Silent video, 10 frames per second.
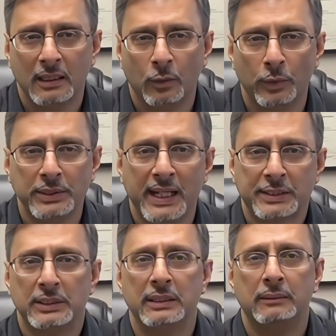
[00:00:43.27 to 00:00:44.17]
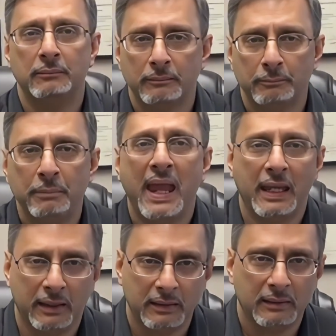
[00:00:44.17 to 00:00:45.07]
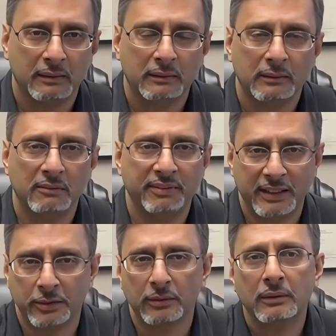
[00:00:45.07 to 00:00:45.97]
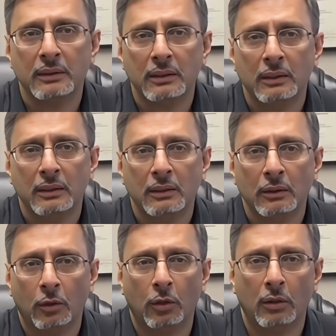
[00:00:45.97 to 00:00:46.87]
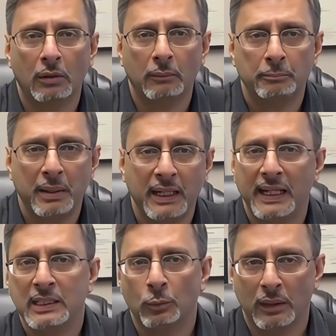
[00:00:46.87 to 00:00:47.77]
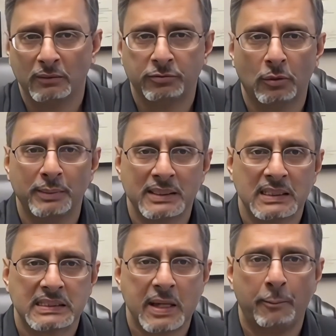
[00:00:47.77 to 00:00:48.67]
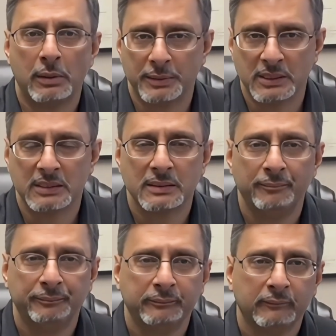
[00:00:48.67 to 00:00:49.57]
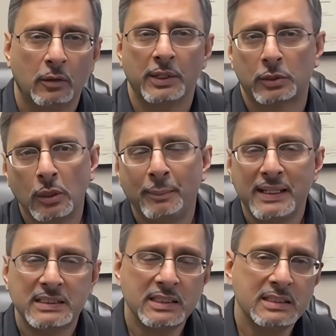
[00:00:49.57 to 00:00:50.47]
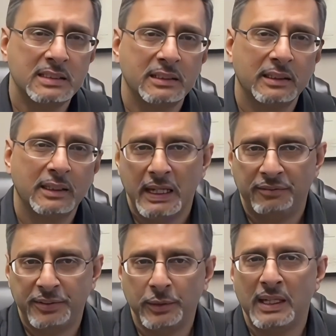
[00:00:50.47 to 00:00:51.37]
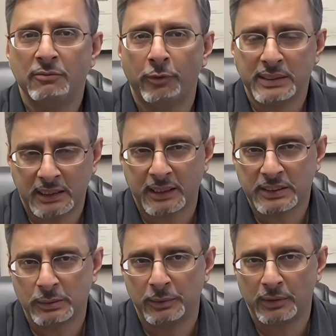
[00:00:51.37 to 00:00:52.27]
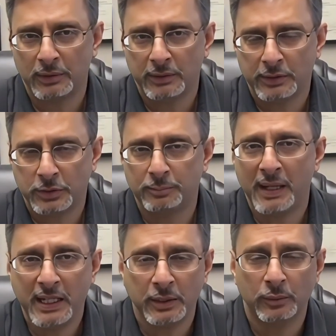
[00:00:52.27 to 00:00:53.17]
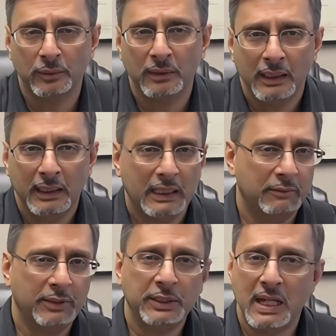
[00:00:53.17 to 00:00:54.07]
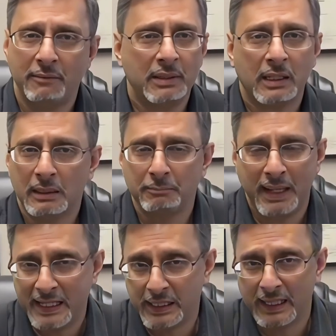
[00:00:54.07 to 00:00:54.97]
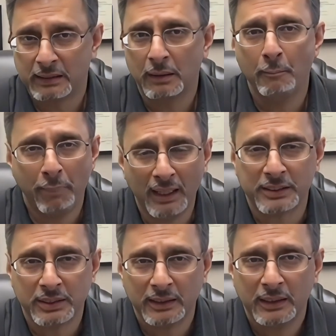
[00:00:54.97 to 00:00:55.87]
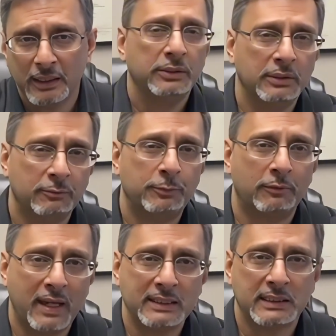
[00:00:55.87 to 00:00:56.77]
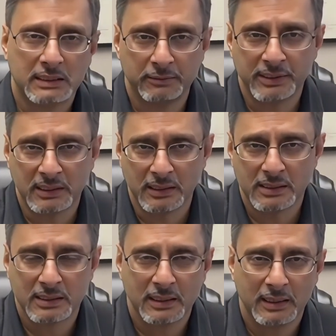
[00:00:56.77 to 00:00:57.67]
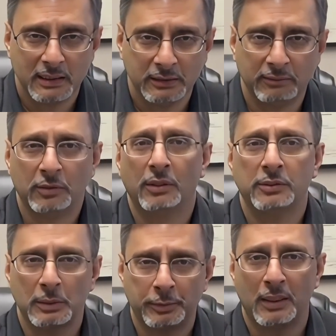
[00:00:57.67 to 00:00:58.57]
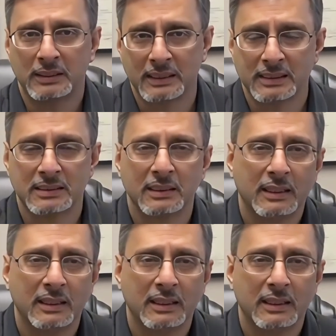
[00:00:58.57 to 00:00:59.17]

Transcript: when you actually pay a vendor or pay anyone for business purposes. On accrual basis, if you invoice a customer to pay you, even if you haven't gotten paid yet, but you've provided the services, you've gone through the process,